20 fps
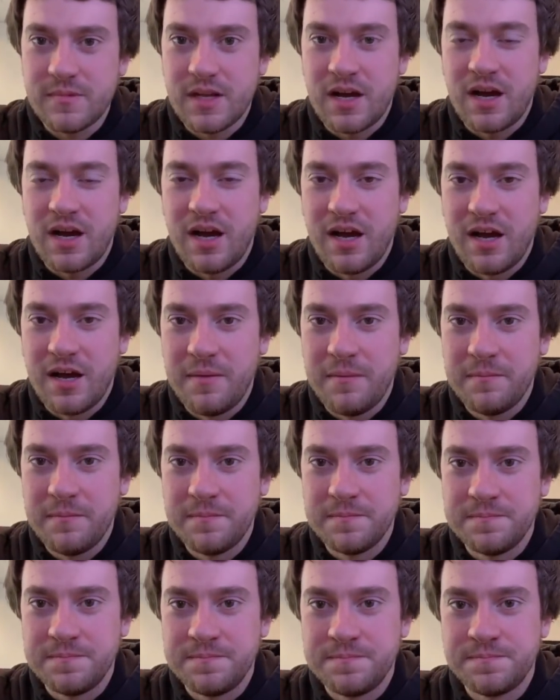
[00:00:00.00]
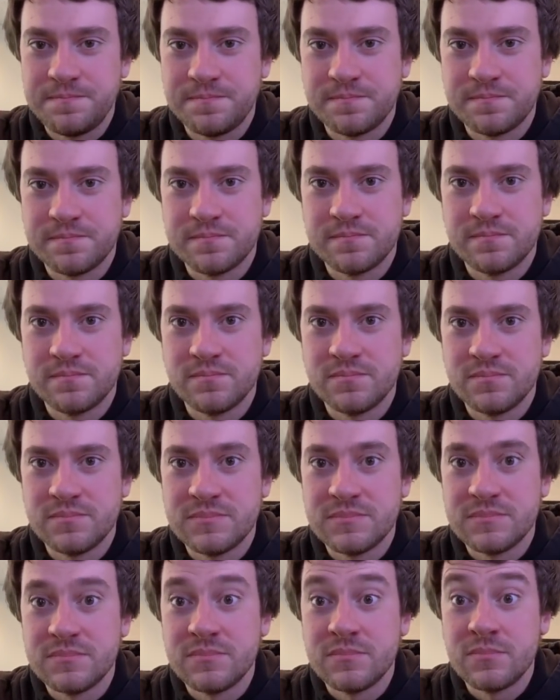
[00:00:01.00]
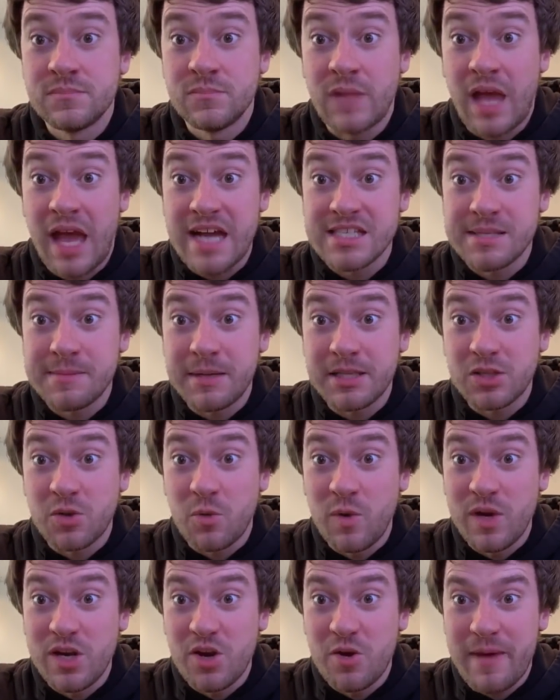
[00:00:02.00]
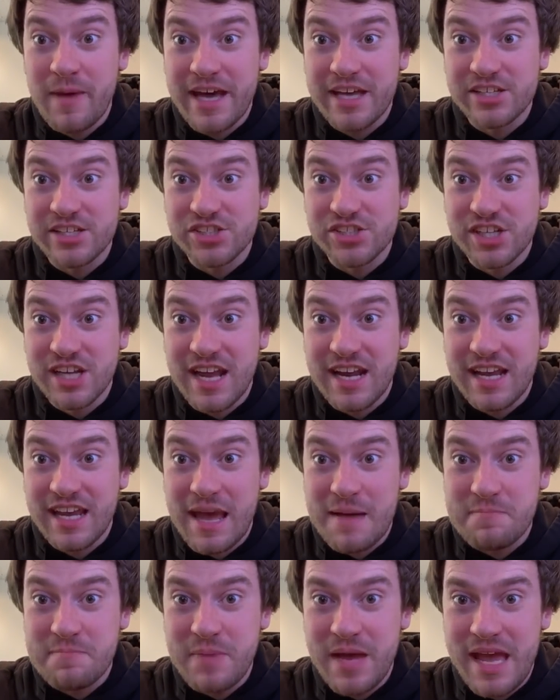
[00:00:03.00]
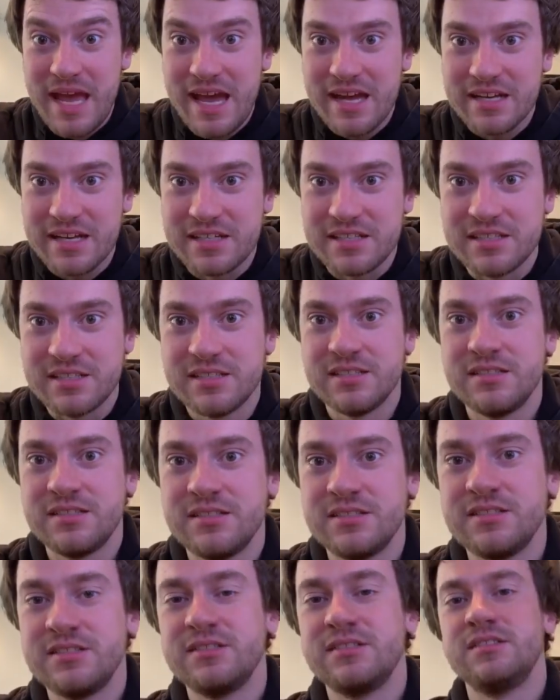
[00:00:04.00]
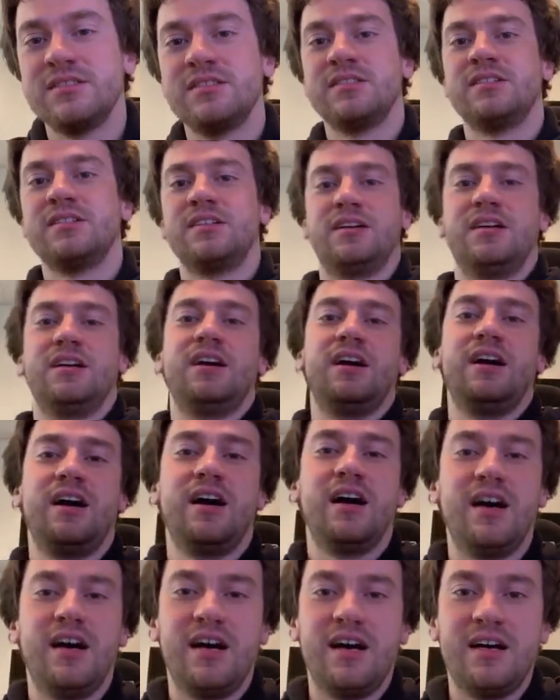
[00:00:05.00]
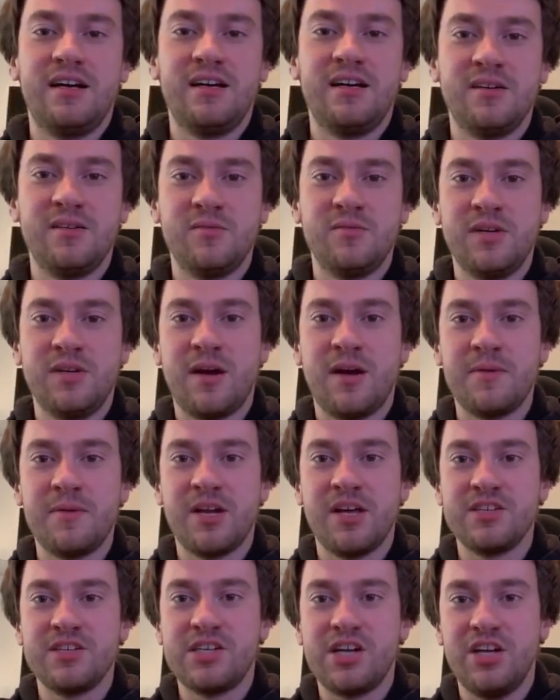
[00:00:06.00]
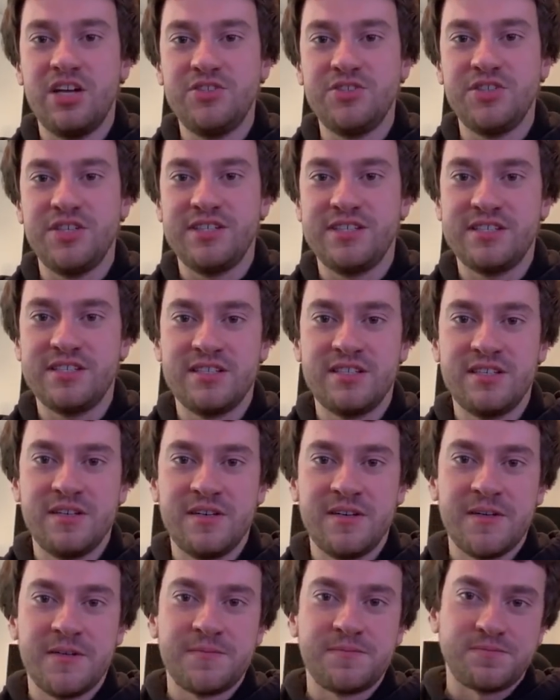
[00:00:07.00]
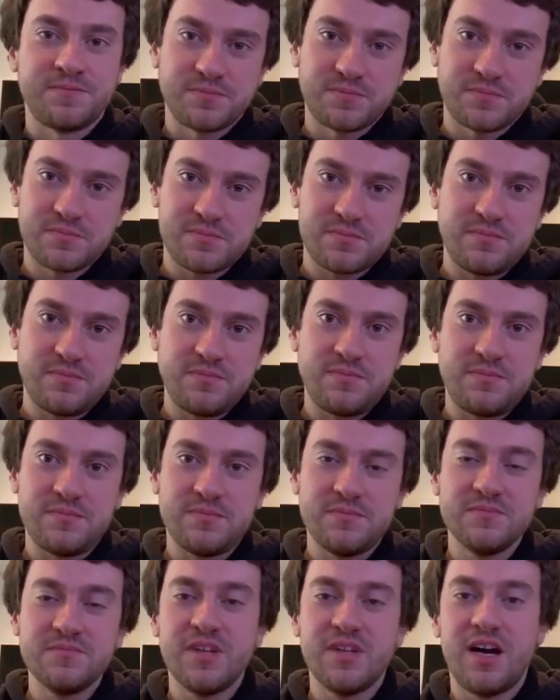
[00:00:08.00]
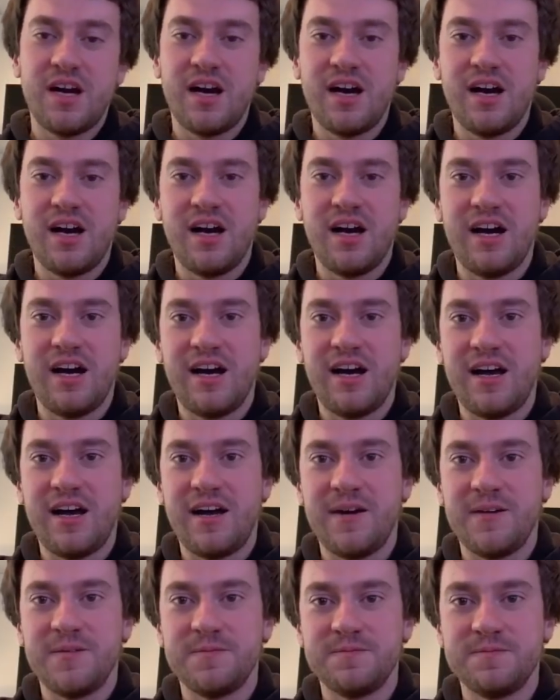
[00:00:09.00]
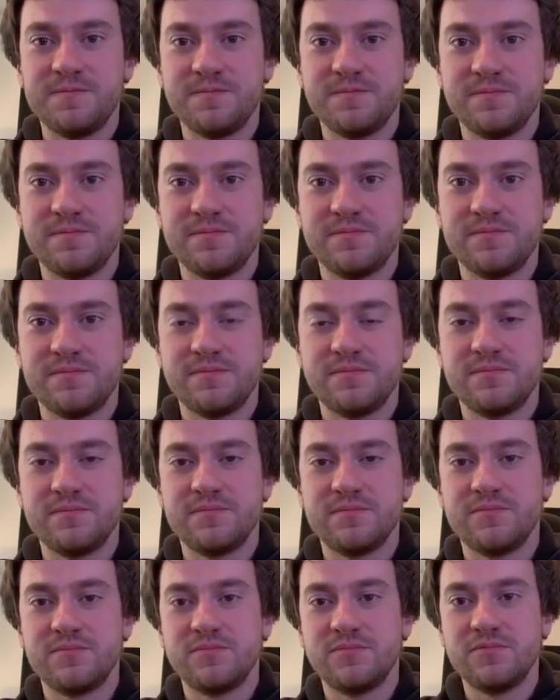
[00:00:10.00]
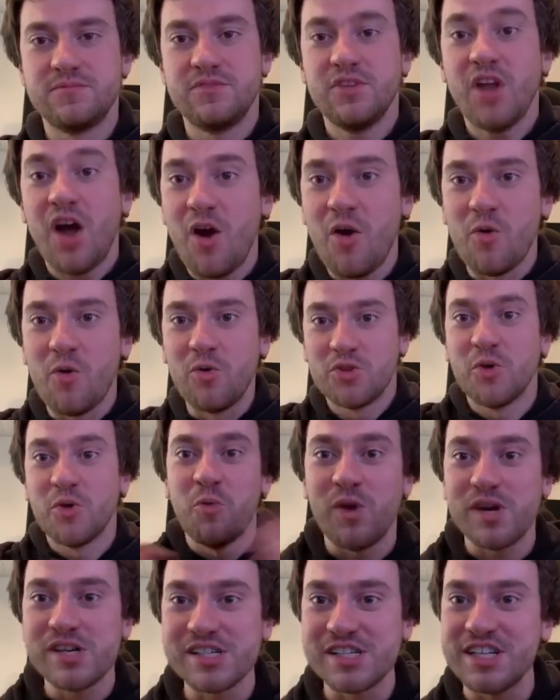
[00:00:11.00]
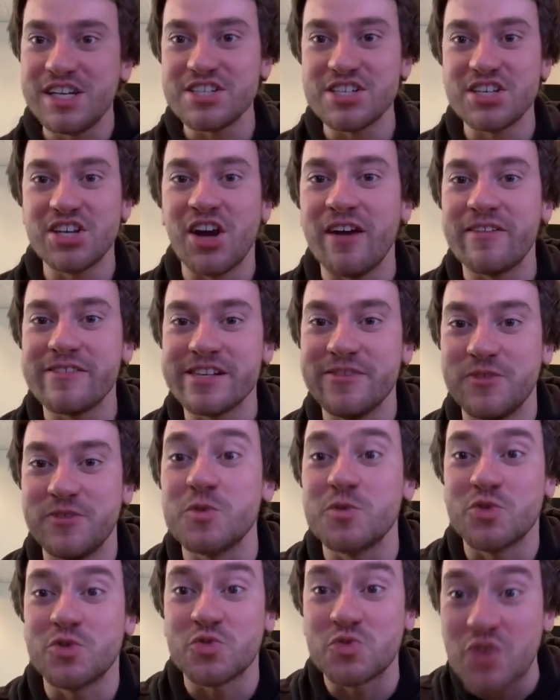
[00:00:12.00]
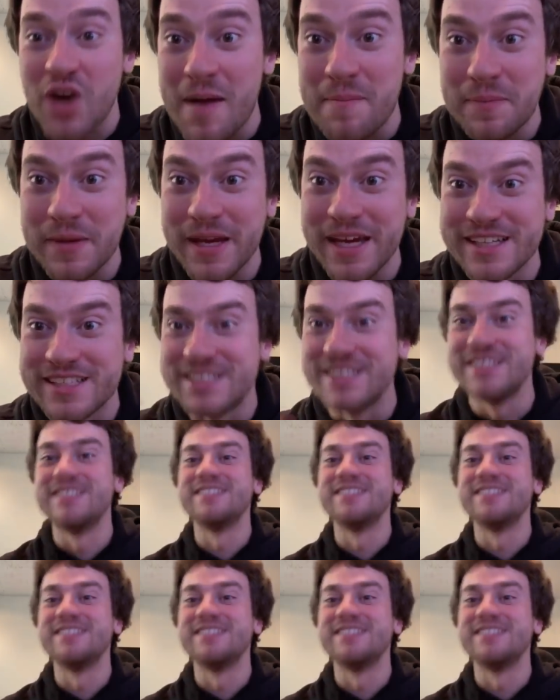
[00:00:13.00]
Um, ask about the window manager gonna get banned. Uh, we come in other countries. Uh, no, the warranty doesn't cover if you drop it.